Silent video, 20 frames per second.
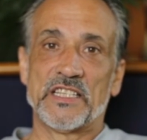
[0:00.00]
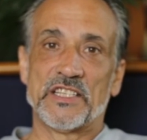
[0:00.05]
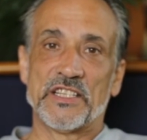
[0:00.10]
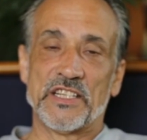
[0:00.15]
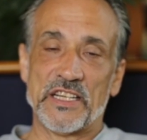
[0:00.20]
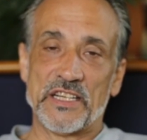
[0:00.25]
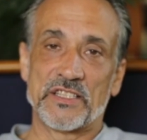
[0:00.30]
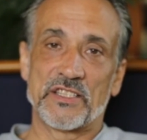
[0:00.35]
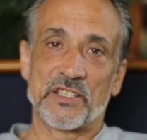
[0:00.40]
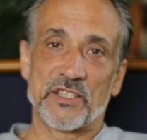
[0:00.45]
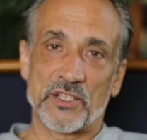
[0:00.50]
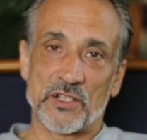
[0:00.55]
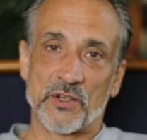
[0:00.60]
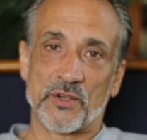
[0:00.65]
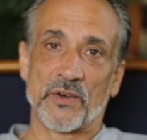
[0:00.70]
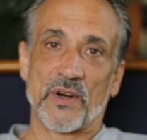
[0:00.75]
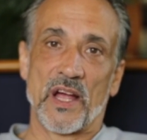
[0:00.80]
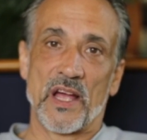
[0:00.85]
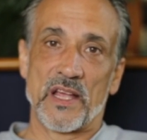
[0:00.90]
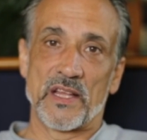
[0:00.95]
Jesus
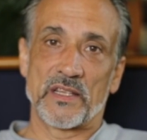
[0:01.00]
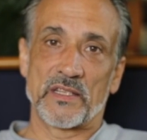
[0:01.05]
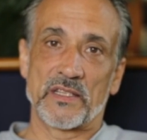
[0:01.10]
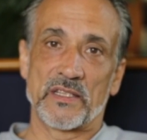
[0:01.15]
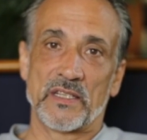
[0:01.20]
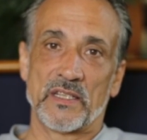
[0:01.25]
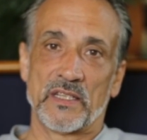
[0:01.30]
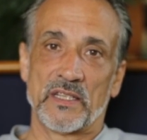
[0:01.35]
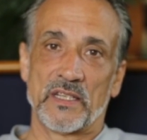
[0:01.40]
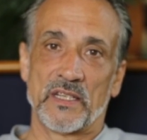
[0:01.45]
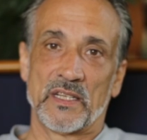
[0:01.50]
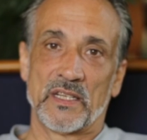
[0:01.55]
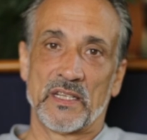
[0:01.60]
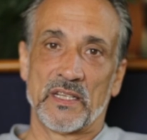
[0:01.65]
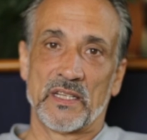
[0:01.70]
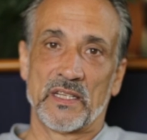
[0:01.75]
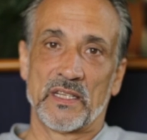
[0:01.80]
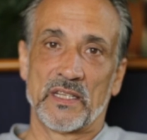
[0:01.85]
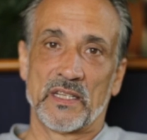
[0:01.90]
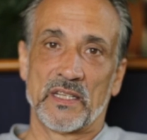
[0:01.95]
Christ
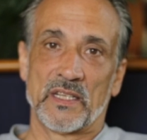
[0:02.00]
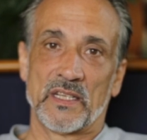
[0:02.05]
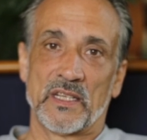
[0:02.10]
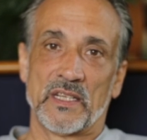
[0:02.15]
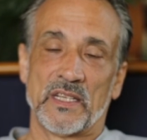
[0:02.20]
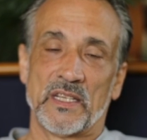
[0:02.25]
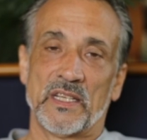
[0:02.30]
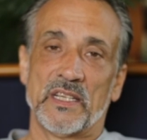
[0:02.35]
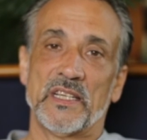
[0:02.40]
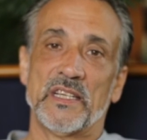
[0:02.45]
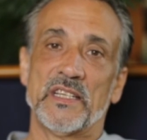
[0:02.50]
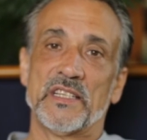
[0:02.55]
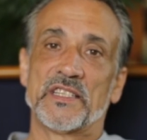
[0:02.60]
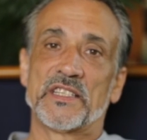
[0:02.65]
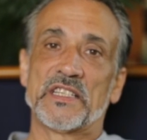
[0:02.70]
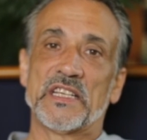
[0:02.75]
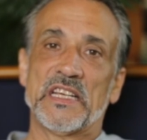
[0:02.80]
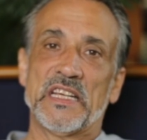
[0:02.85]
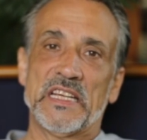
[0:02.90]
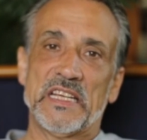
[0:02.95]

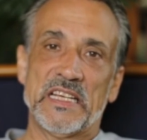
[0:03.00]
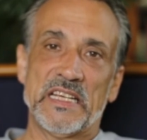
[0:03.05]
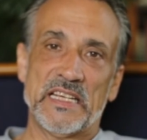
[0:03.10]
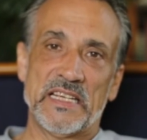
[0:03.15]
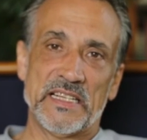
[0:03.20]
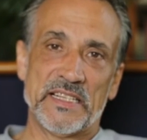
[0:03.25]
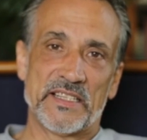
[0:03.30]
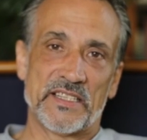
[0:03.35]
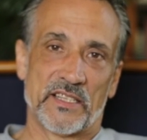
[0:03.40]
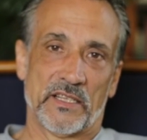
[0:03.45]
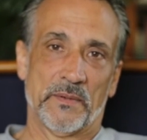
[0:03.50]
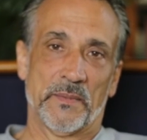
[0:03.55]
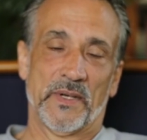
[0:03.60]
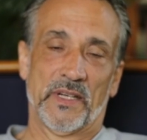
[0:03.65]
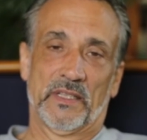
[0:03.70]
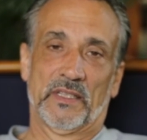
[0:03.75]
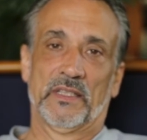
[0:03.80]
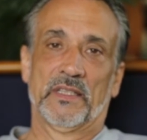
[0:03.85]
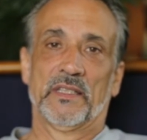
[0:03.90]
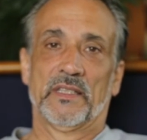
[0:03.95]
is
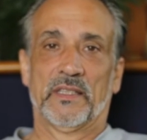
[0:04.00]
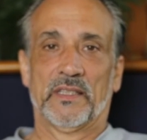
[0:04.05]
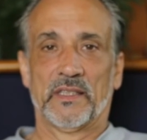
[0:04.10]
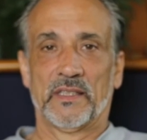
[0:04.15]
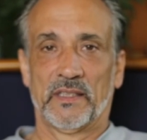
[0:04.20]
intimately